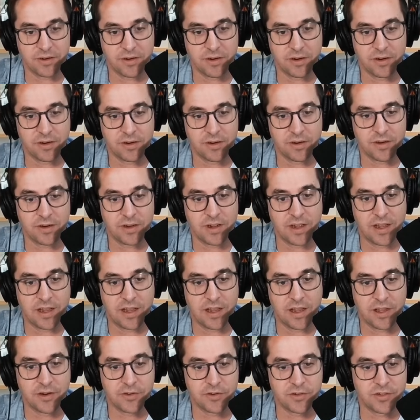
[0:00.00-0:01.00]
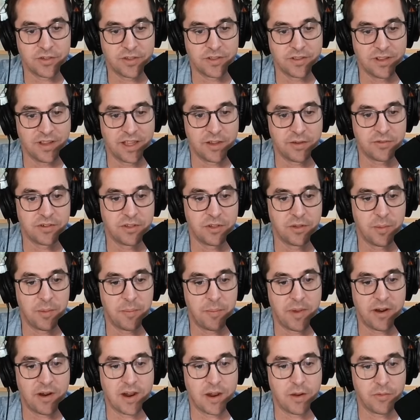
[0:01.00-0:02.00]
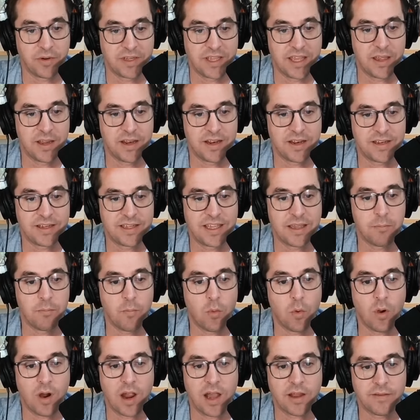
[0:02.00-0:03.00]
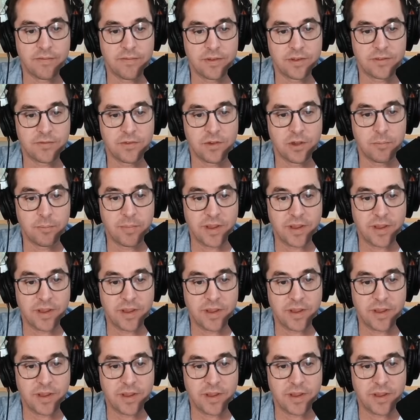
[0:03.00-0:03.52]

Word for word: or uh, understood the language a little bit better, I would get get more out of this film.